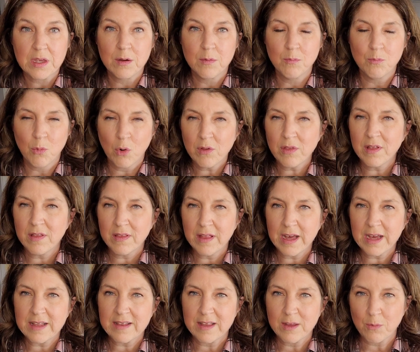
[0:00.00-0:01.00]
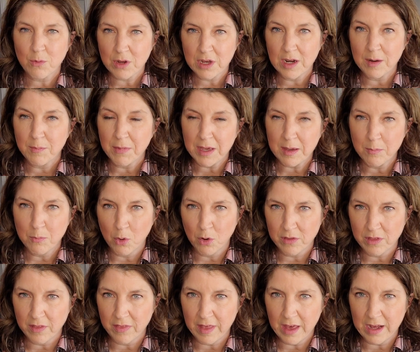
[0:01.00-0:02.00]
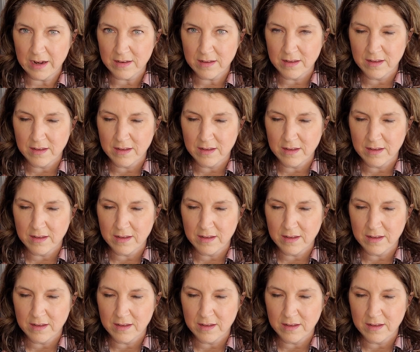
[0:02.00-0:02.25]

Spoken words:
more than likely we're going to make more than that,